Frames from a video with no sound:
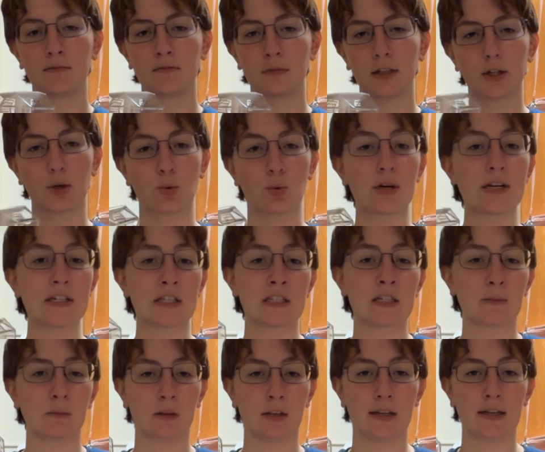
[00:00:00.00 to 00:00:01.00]
like
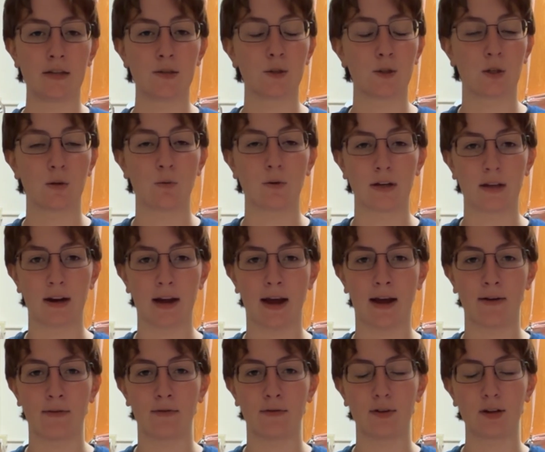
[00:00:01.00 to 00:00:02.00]
reasonably so that we'd
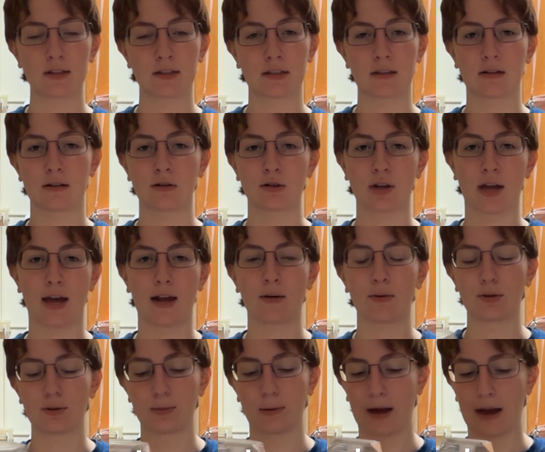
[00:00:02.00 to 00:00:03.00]
have as little shadow
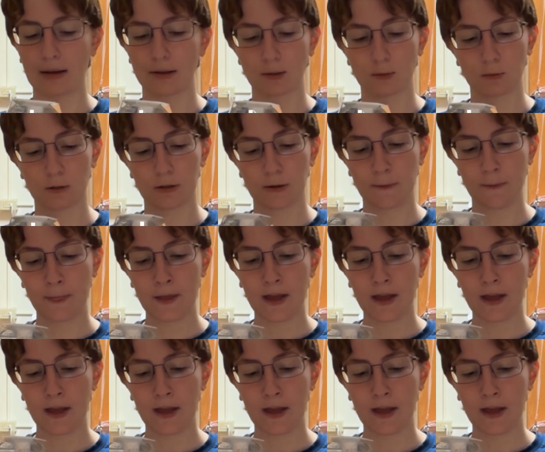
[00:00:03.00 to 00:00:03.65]
as possible